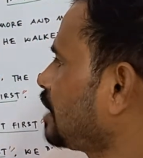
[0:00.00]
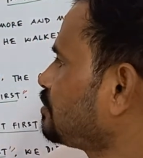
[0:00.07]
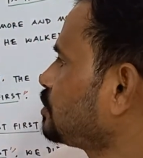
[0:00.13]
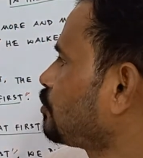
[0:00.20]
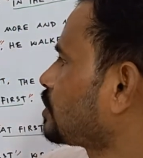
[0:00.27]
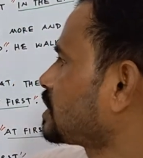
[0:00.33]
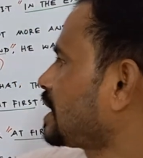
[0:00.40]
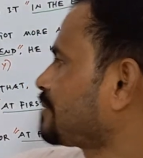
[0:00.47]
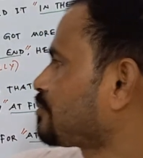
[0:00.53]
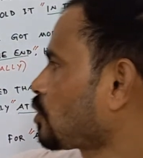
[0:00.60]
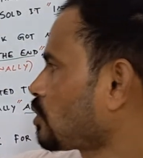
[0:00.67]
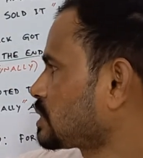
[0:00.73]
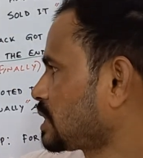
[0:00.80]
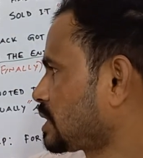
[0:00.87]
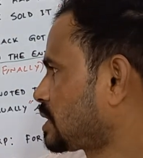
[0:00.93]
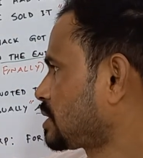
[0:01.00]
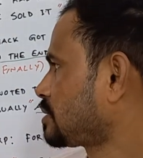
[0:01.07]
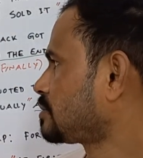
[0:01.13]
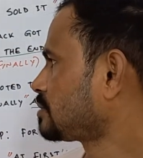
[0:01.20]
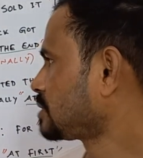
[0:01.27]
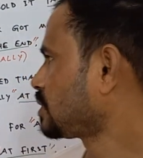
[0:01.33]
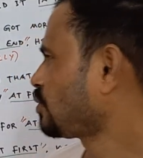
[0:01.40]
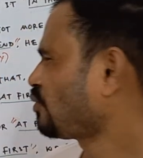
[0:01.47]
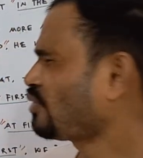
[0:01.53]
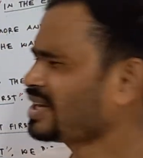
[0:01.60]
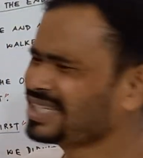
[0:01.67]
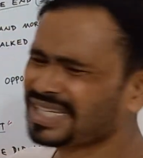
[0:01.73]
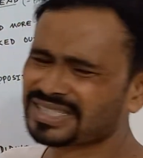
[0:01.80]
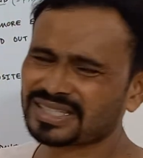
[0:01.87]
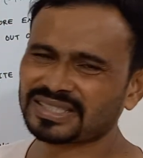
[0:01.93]
everyone applauded. What
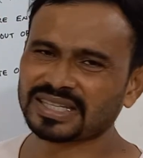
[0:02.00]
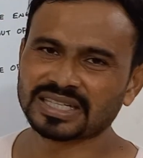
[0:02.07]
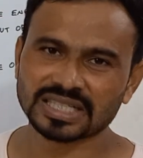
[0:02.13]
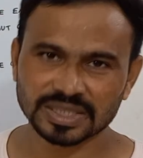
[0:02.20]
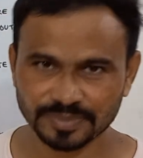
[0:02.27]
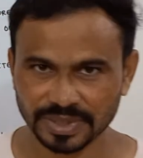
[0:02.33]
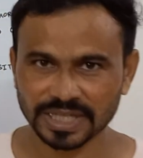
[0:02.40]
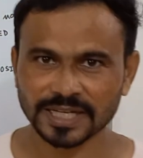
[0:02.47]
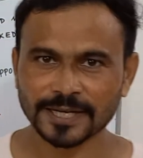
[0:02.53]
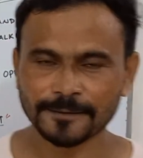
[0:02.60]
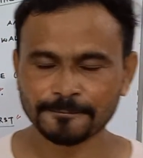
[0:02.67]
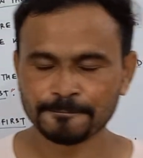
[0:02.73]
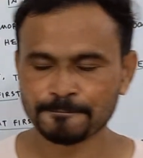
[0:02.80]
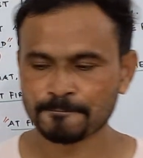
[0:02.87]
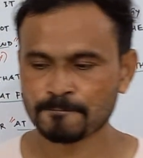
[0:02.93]
does this sentence mean?